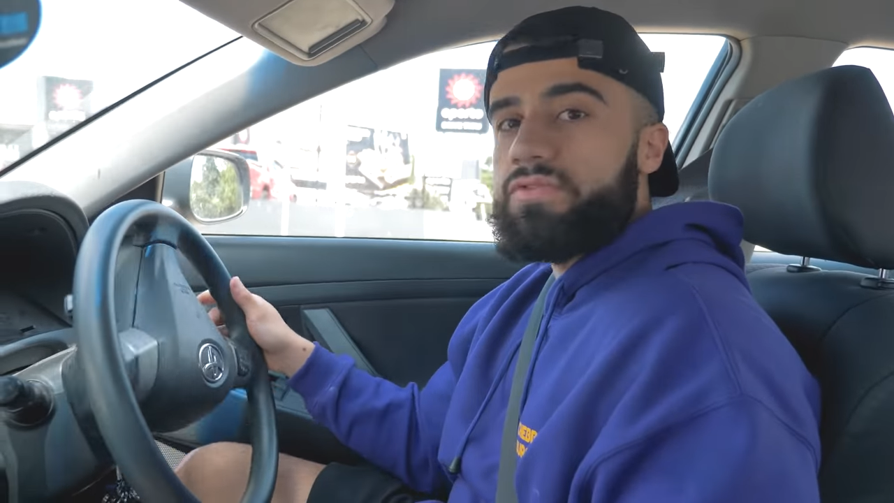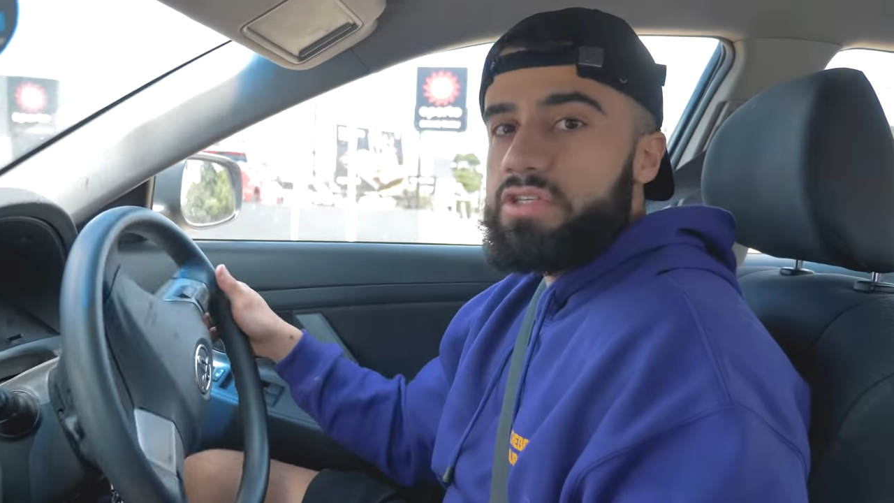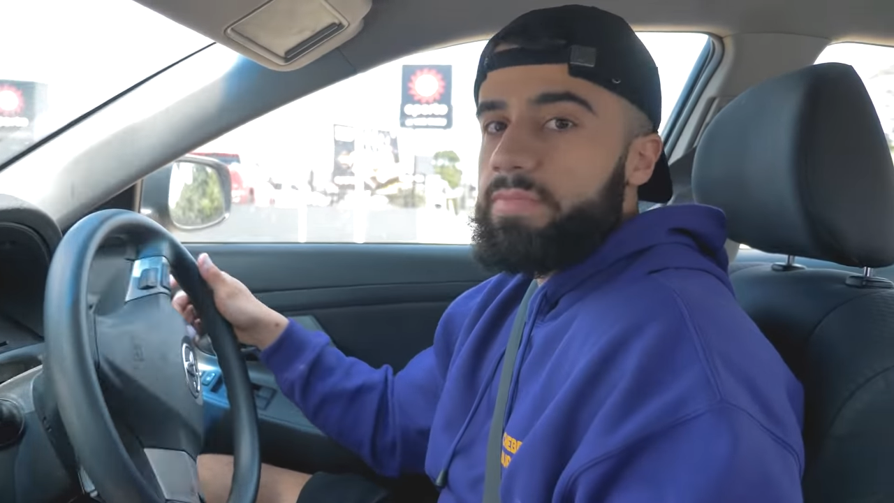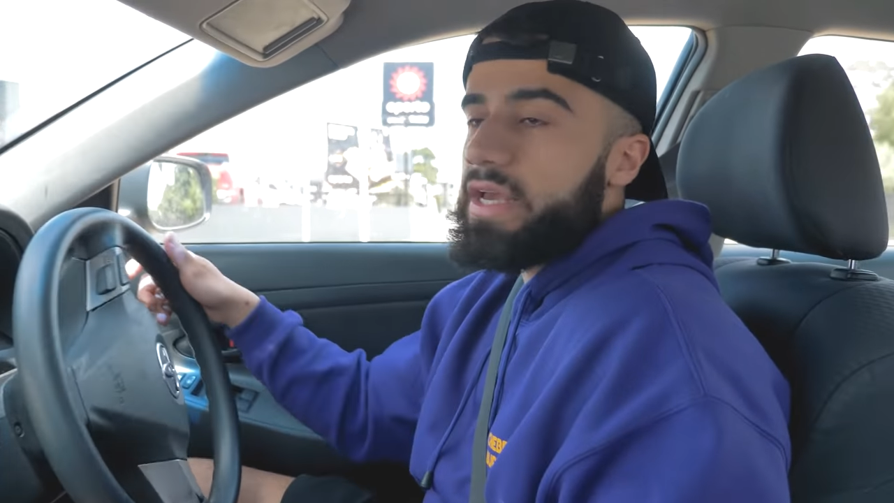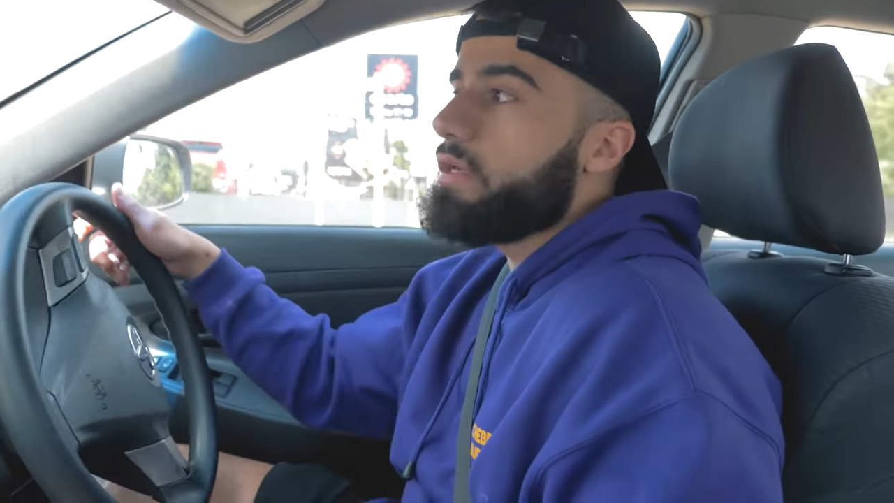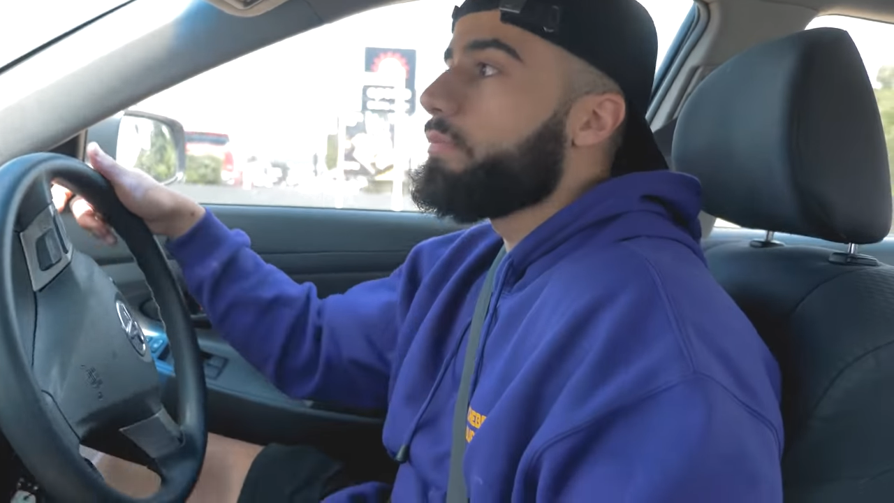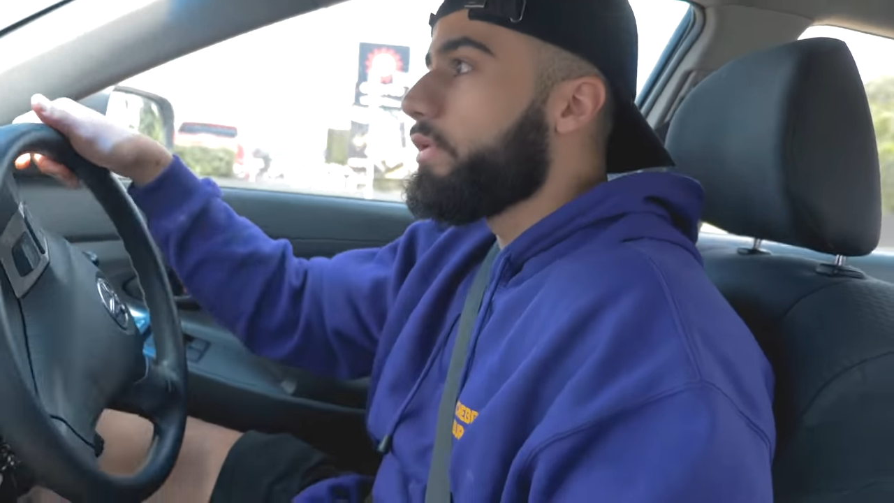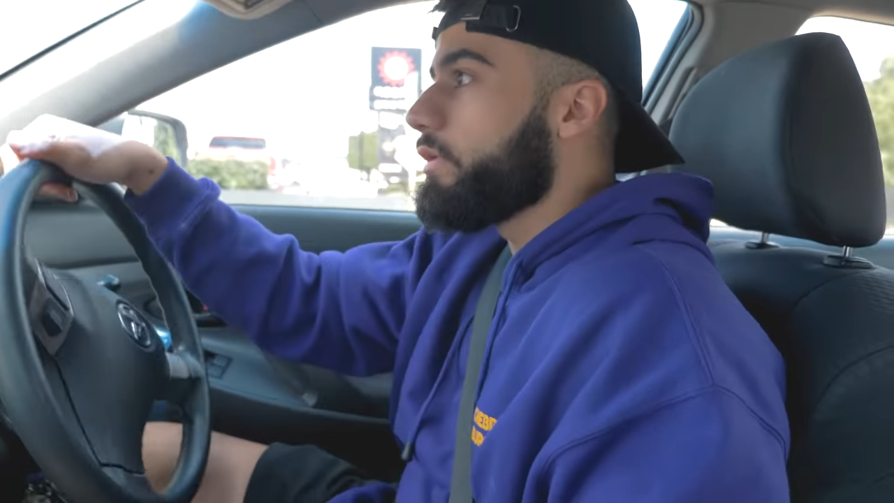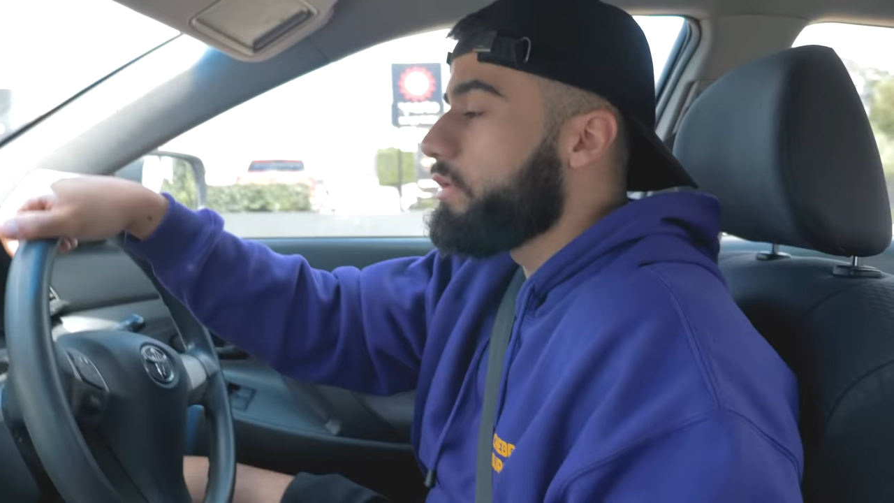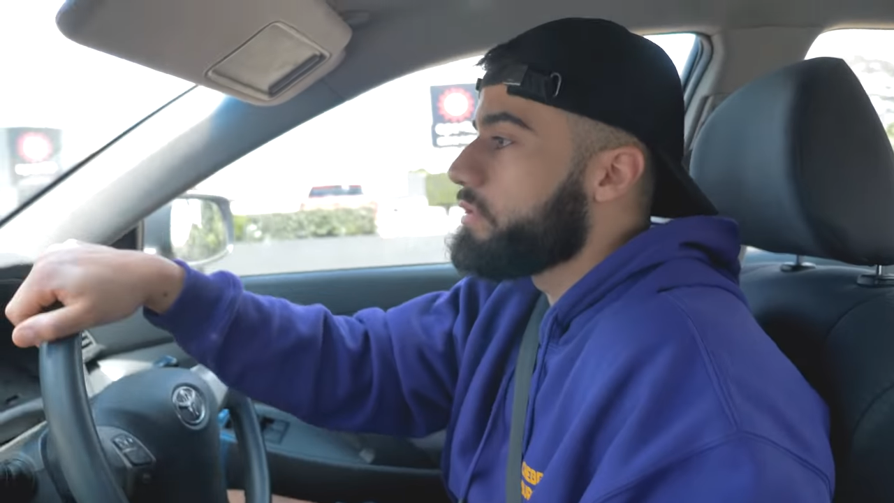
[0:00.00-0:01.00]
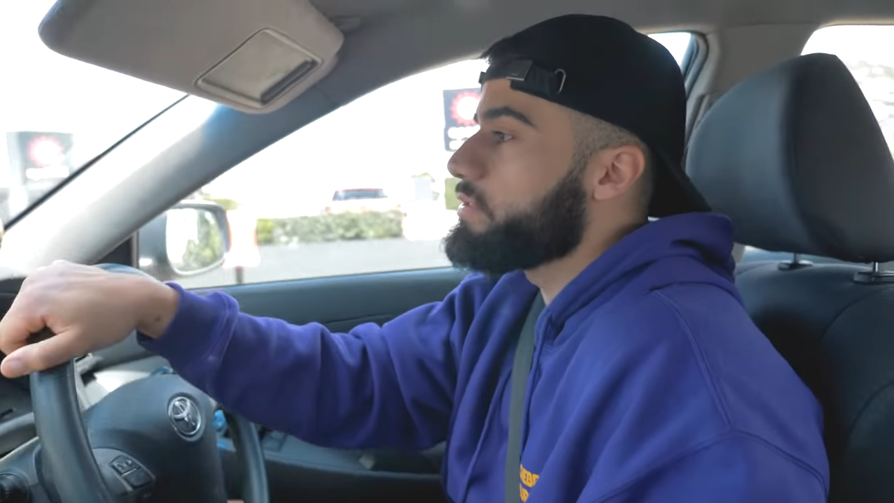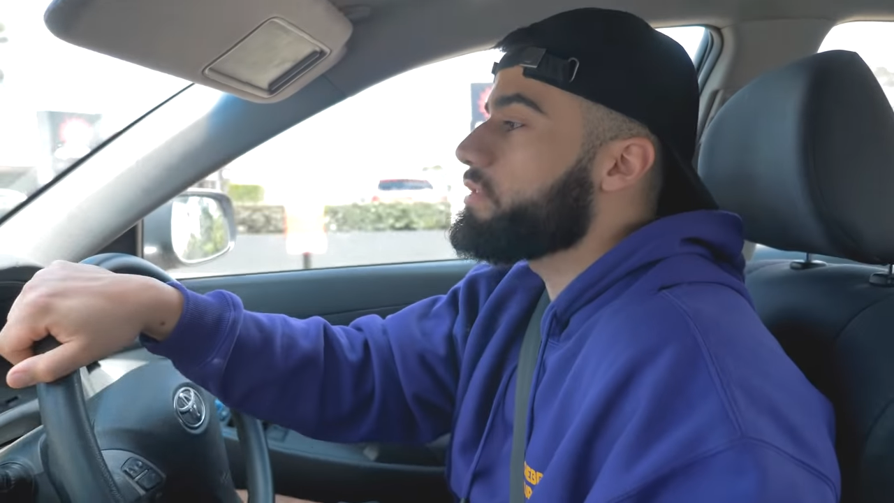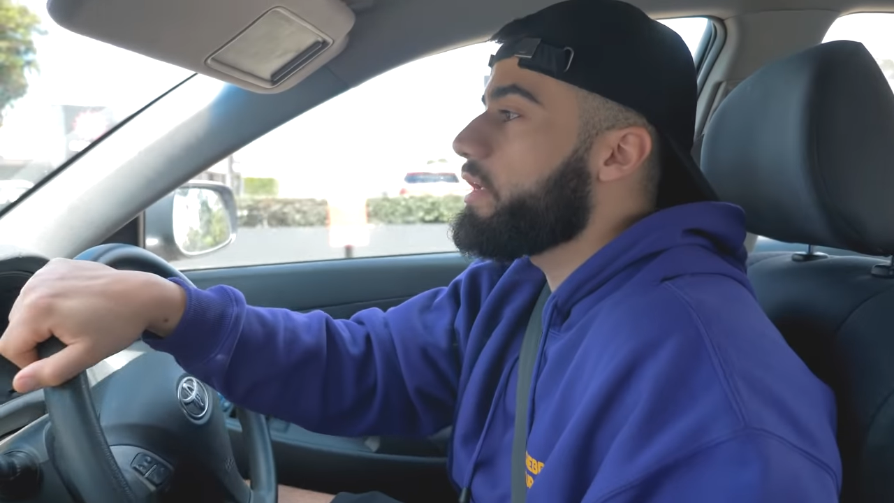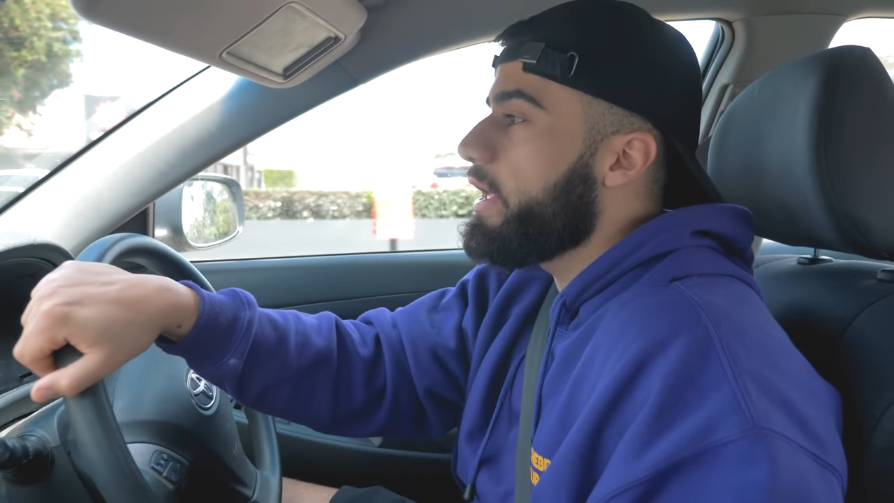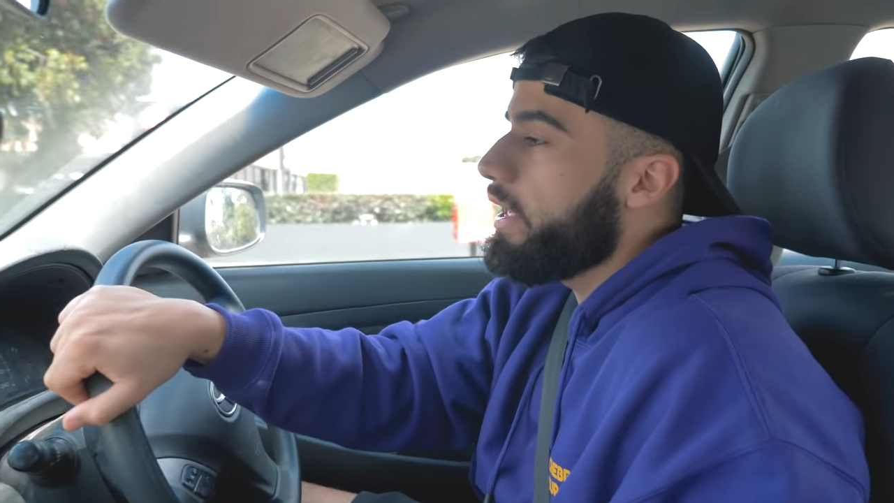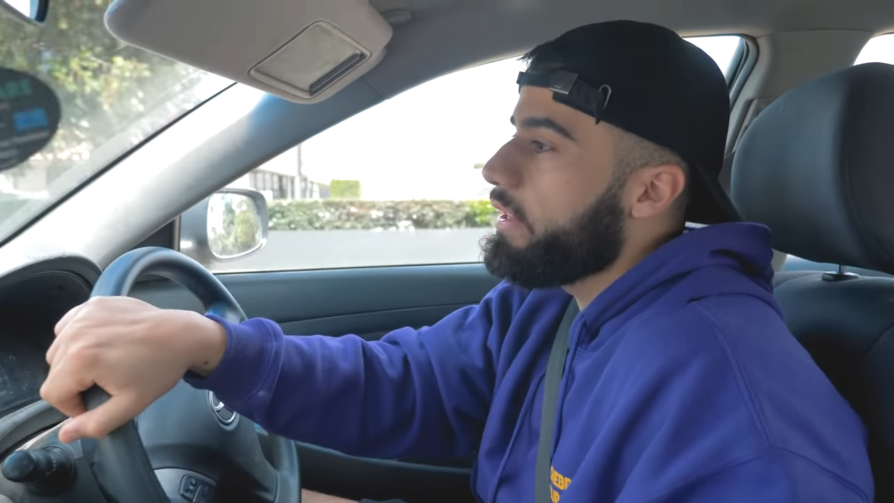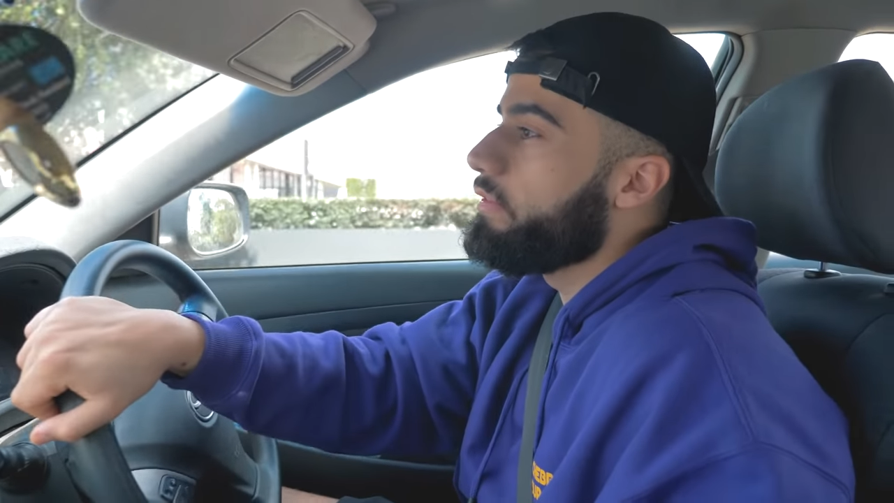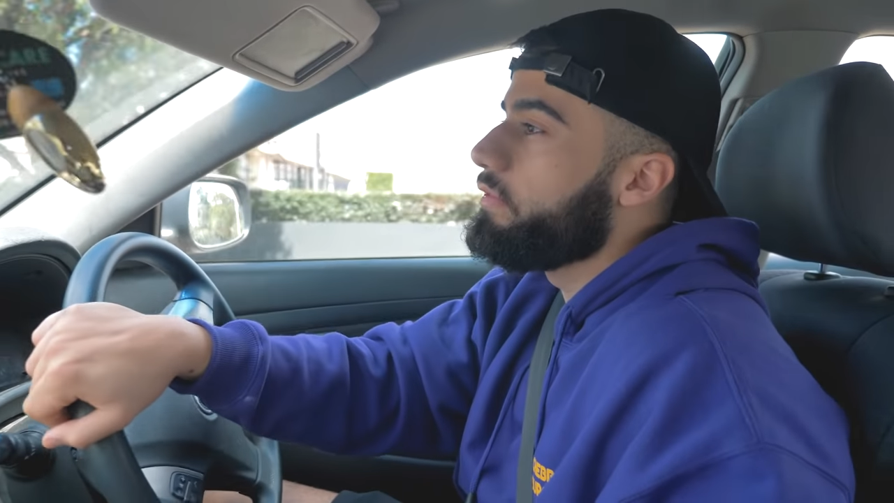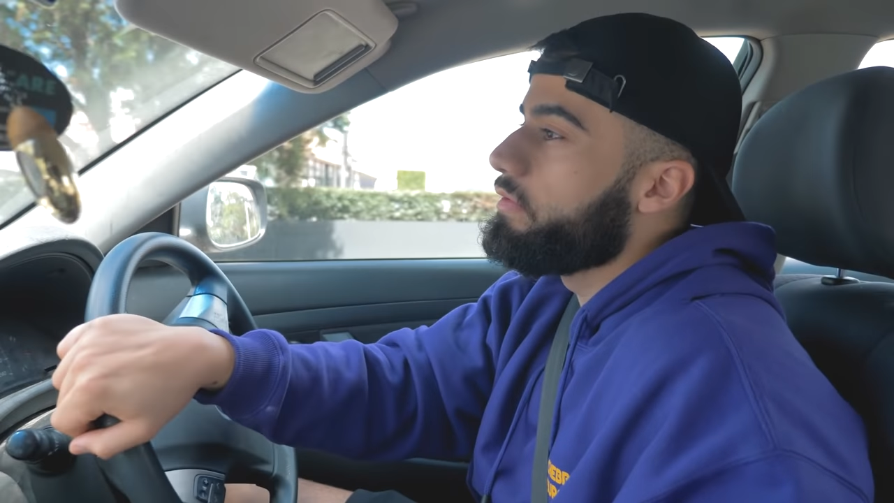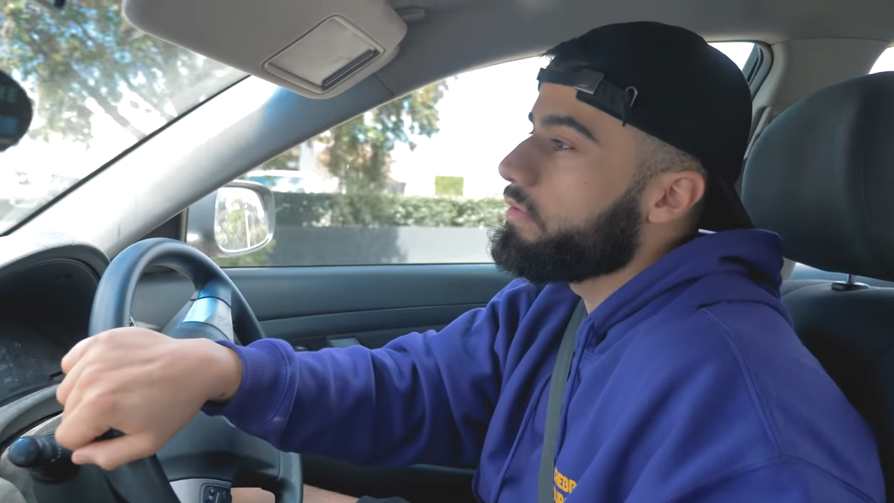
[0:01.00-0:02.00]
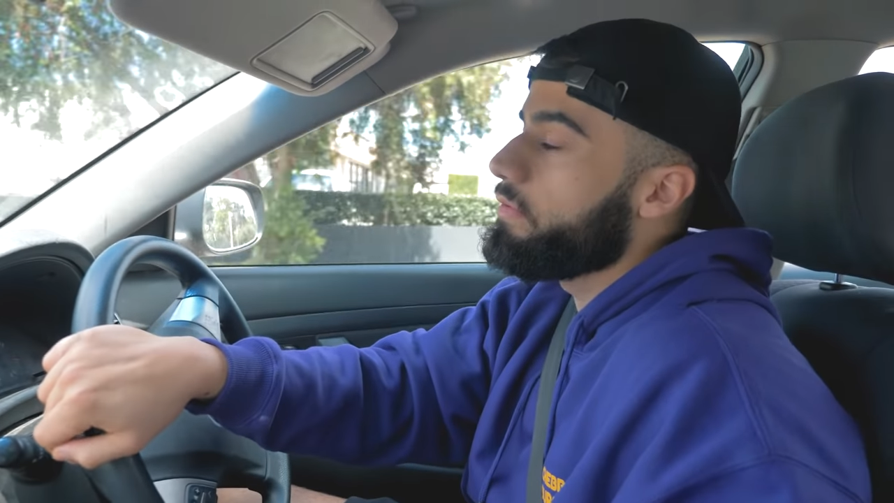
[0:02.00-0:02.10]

just making burgers and